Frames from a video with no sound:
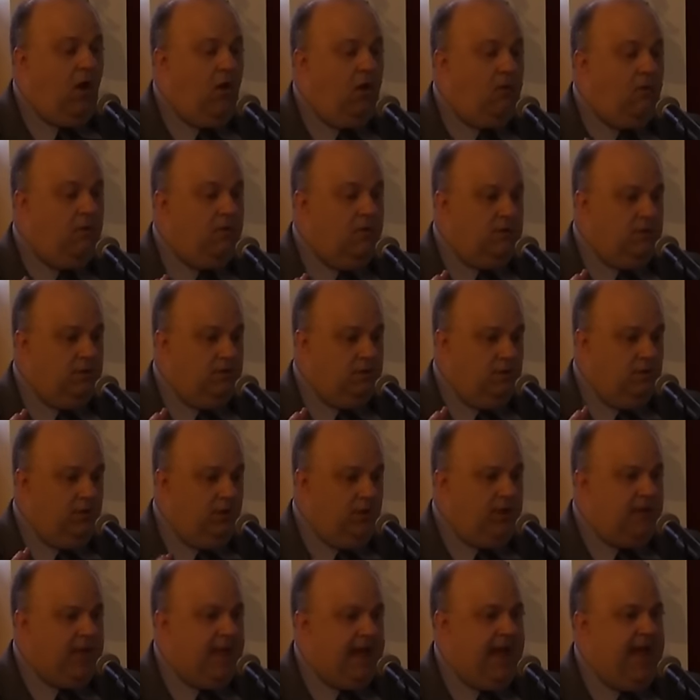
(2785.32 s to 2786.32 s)
all
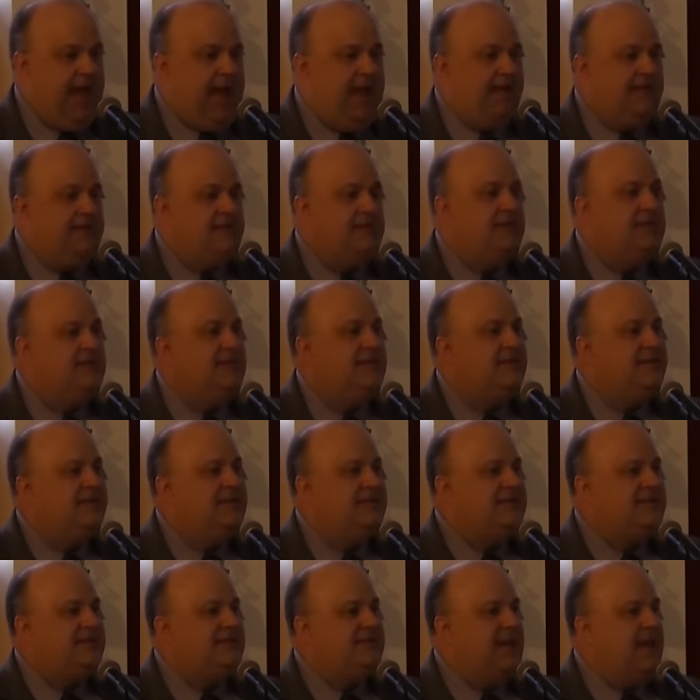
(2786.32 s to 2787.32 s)
look at
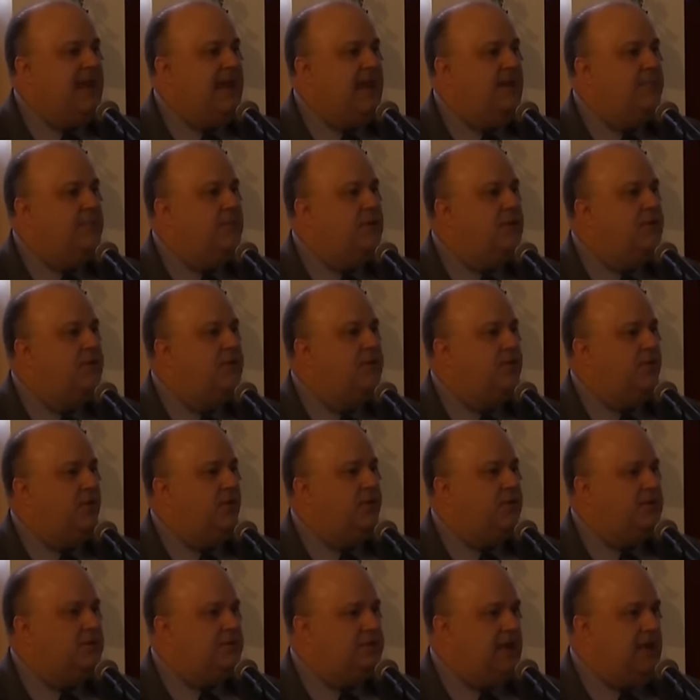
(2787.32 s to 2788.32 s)
the same
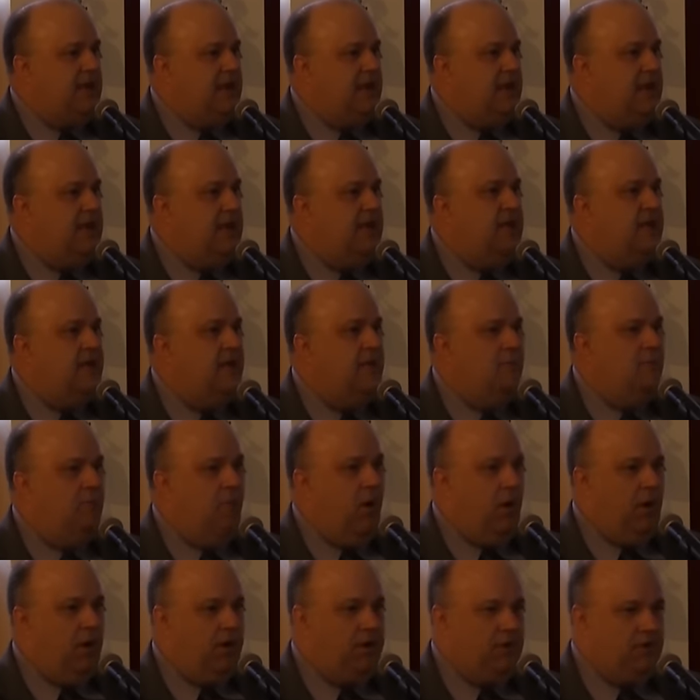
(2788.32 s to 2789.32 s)
13
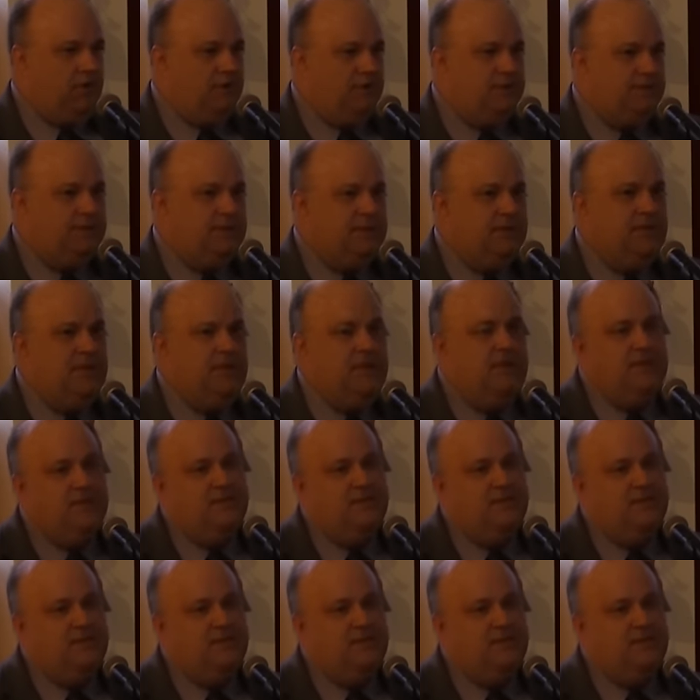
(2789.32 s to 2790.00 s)
markers.